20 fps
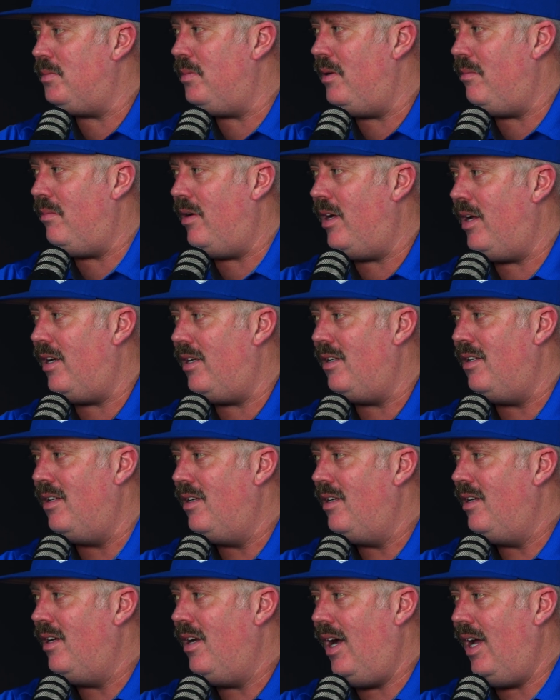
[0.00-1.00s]
been my...
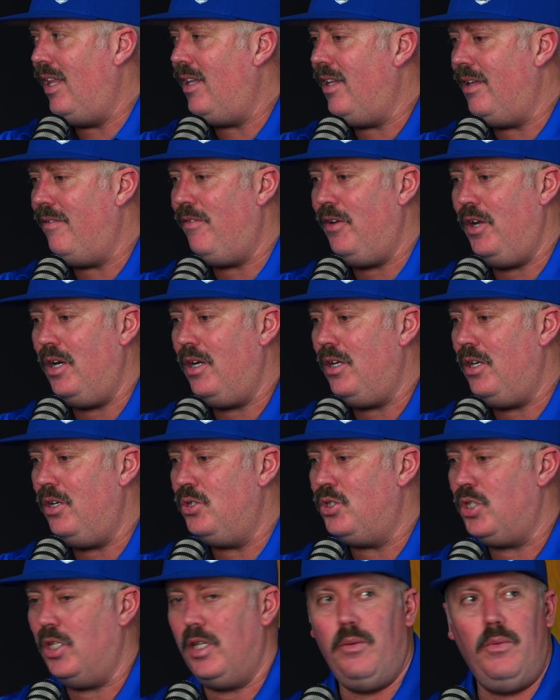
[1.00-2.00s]
I leave here.
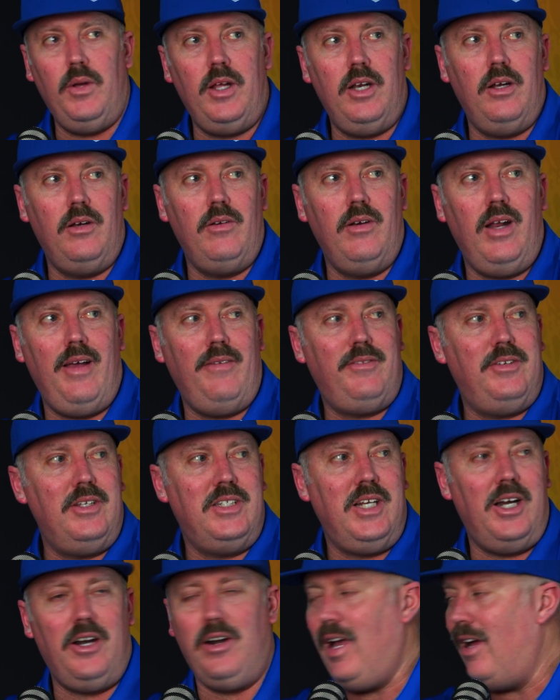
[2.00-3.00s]
Usually we don't have to
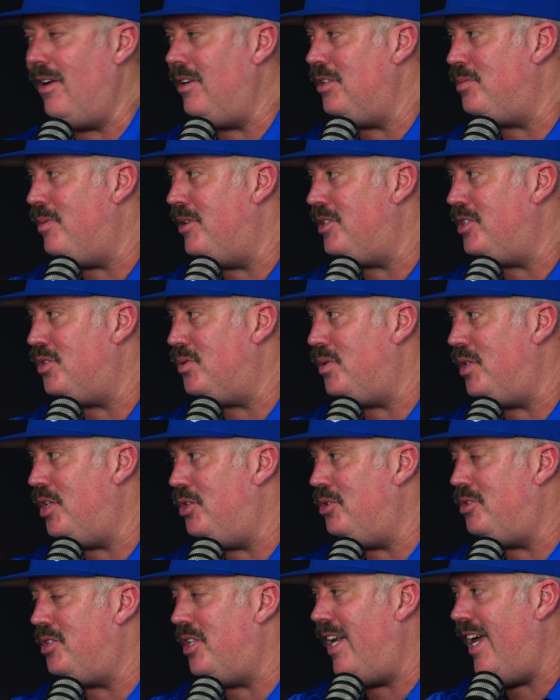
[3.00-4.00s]
tear down as much as we
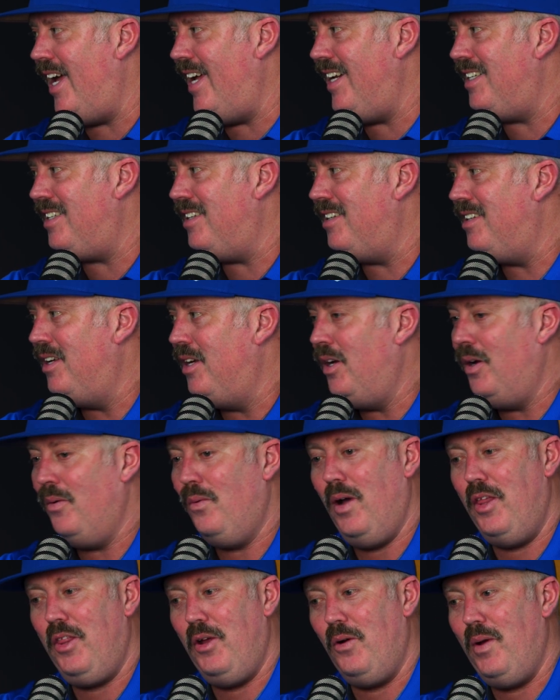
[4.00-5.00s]
do tonight.
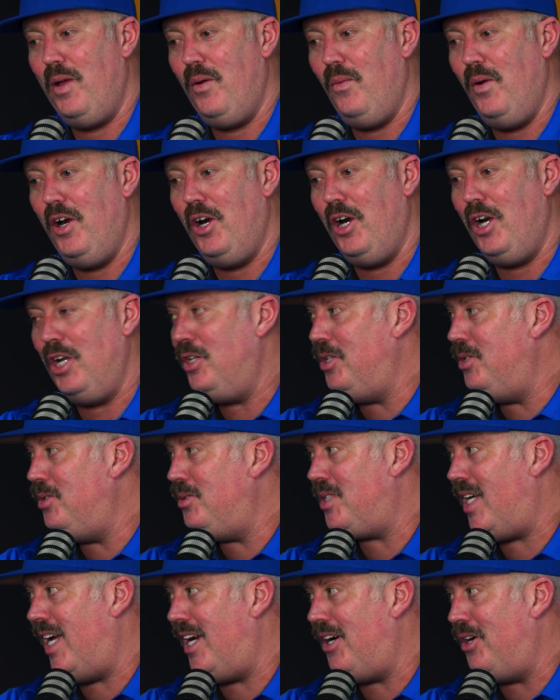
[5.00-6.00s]
Whether we win or
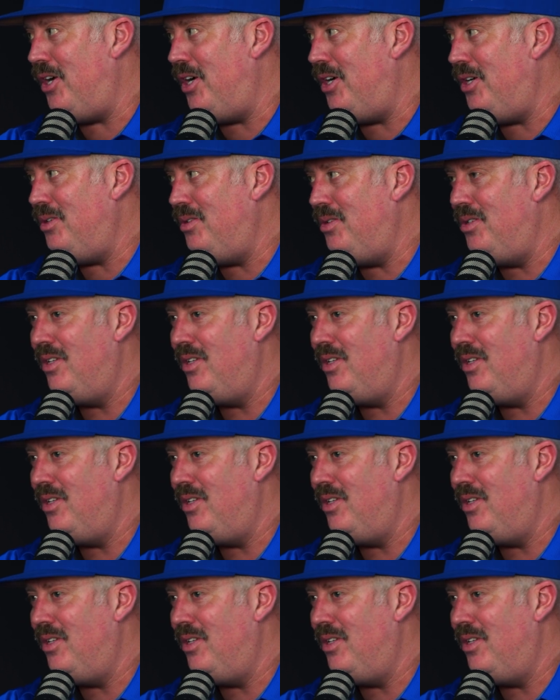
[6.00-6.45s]
lose, I don't know.